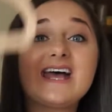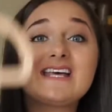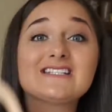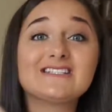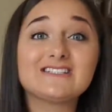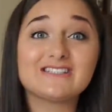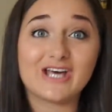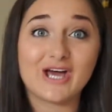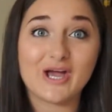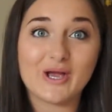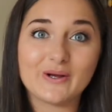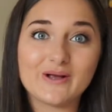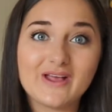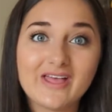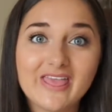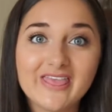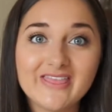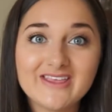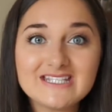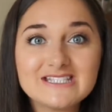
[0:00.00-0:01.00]
So
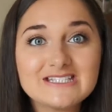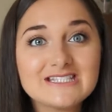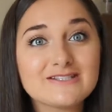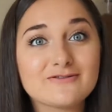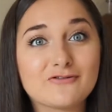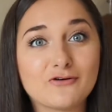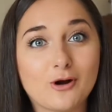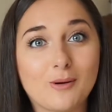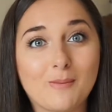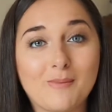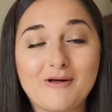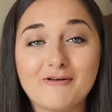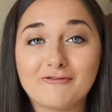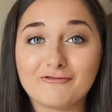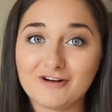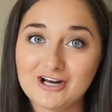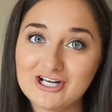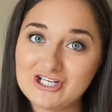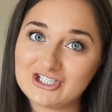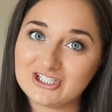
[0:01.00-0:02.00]
this is from
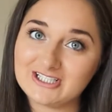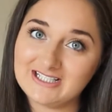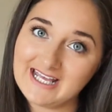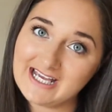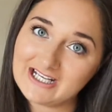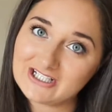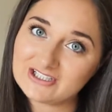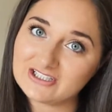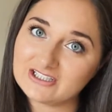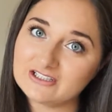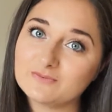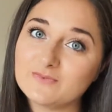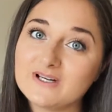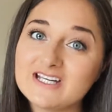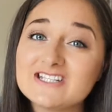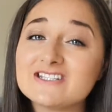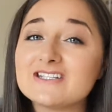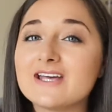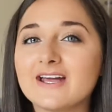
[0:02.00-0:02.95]
French Connection, which,